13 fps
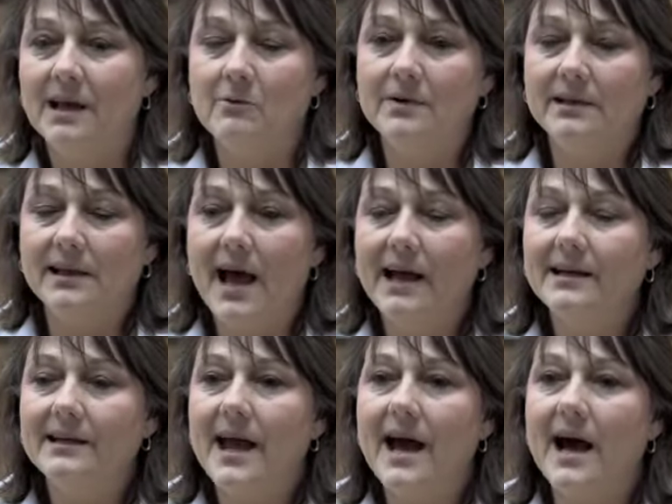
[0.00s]
and we
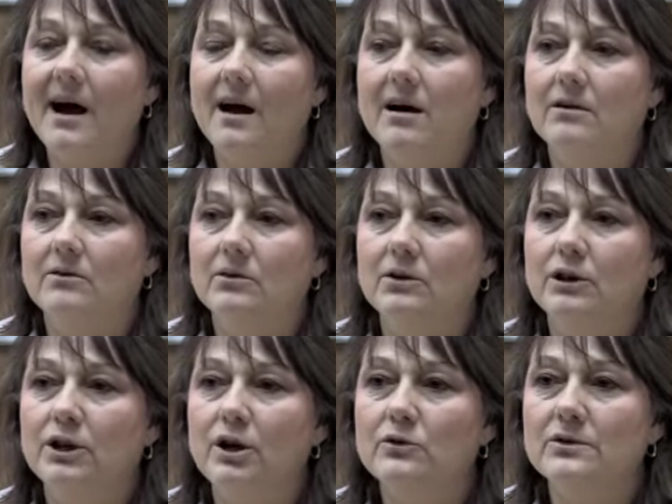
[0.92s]
liked how
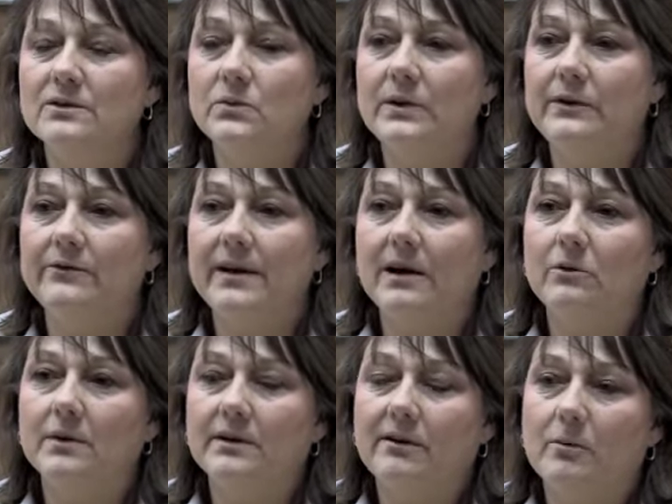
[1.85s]
close we felt with